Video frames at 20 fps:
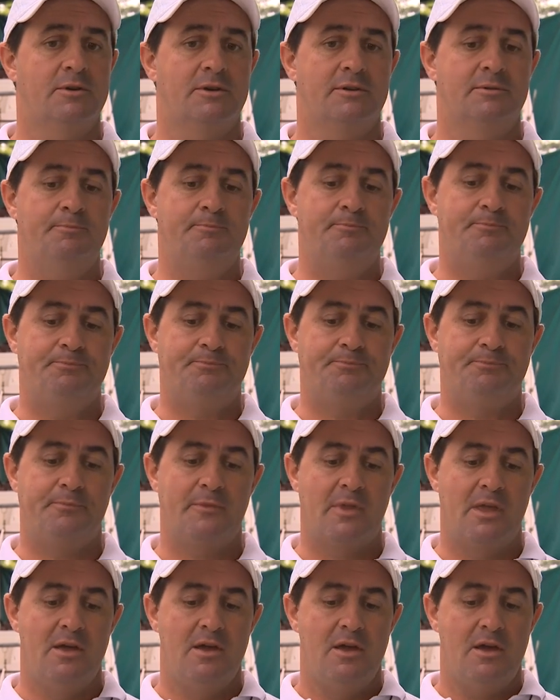And
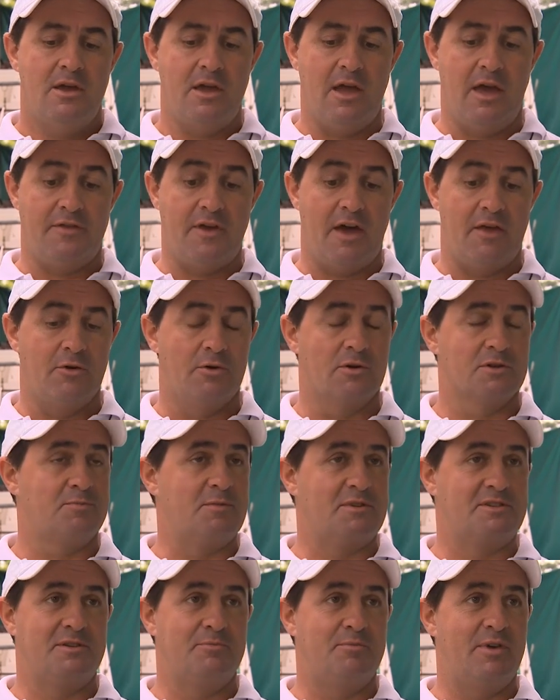yeah, the other horse,
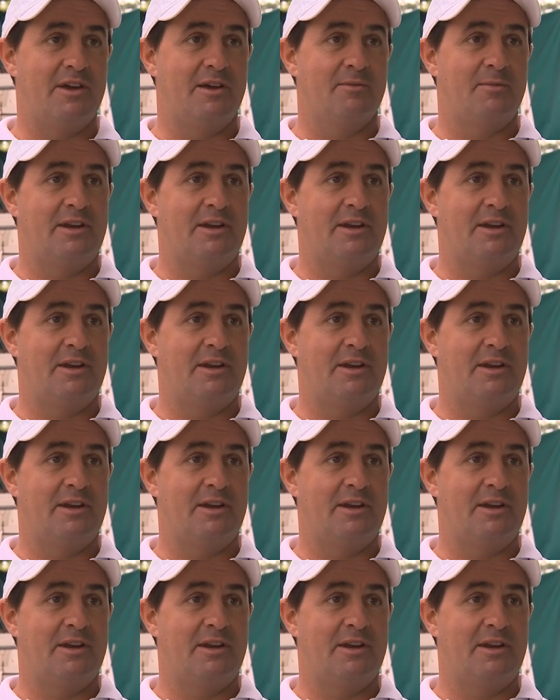Mr. Big, I